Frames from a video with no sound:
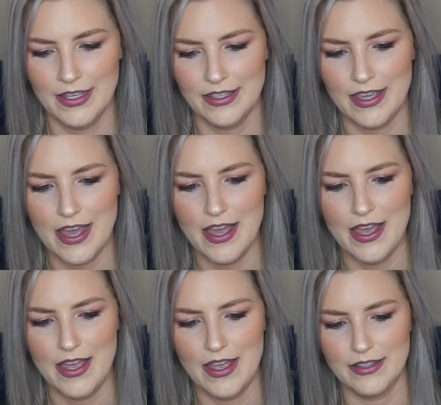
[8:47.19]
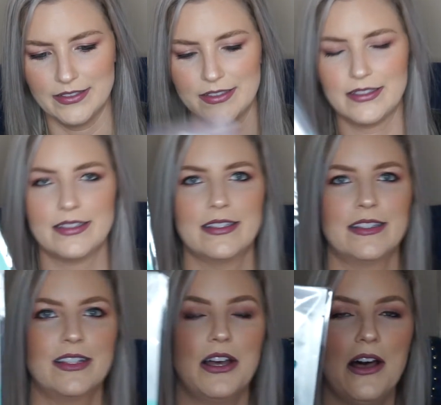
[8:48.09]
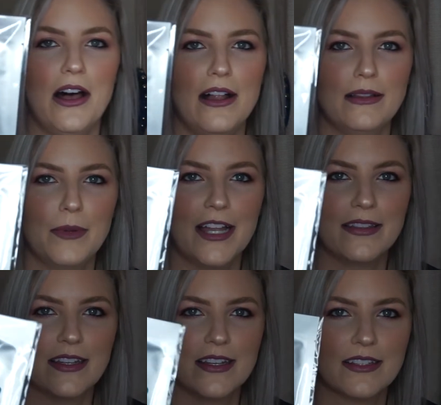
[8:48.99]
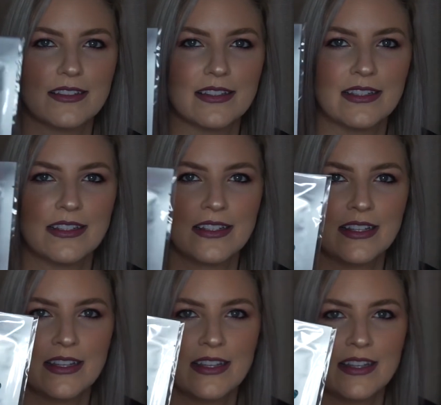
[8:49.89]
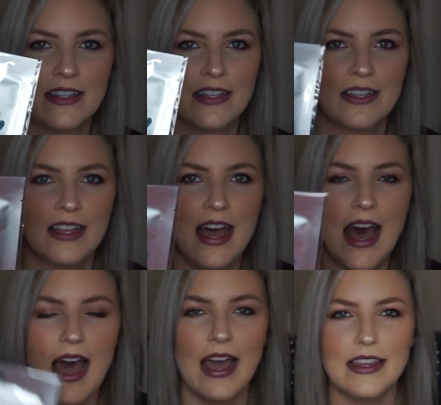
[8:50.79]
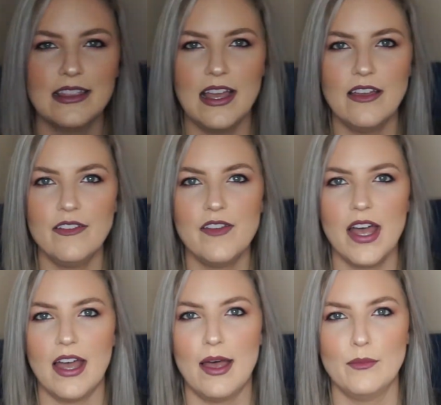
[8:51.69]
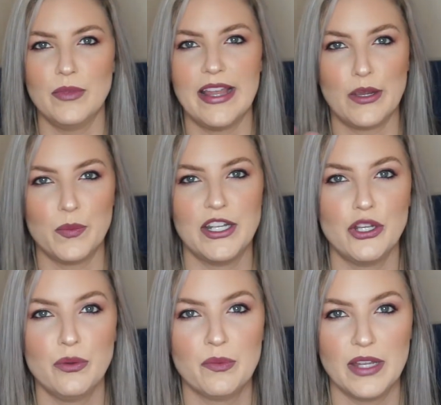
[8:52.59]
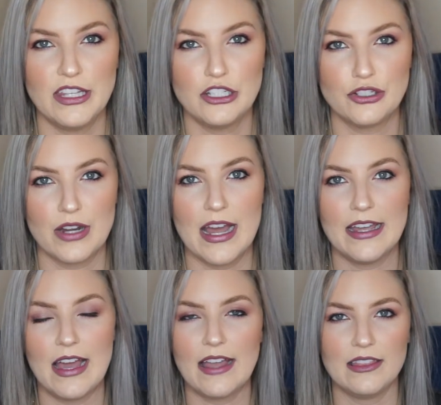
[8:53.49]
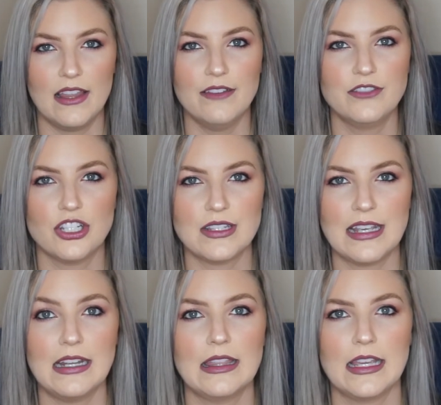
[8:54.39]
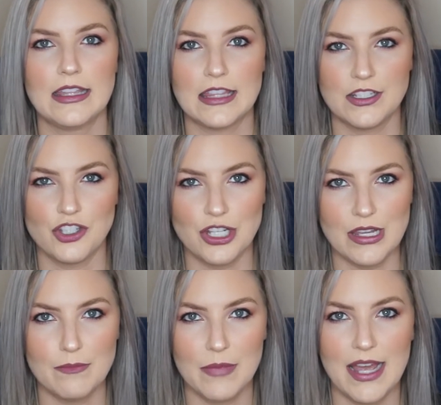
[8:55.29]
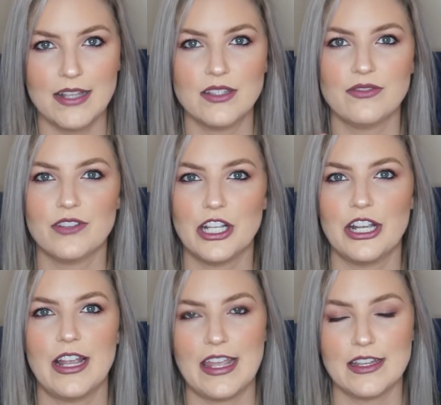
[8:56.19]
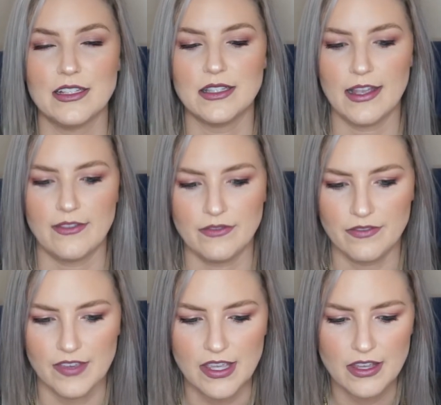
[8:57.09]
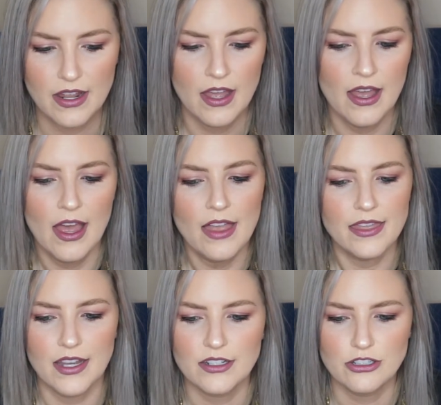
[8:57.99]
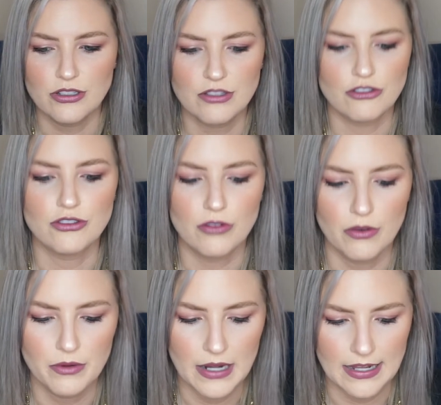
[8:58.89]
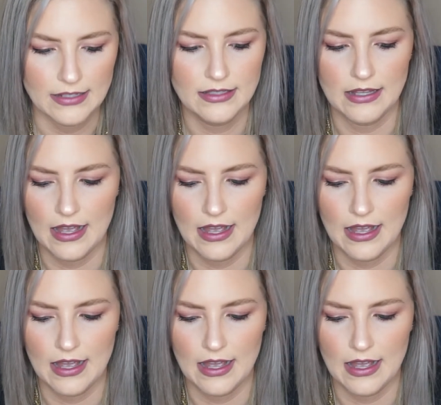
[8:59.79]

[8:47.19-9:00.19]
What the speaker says: Yes, all about this. I love, like when you're really dry, I love just getting like the sheet mask for your hands and feet. They are just so nice. So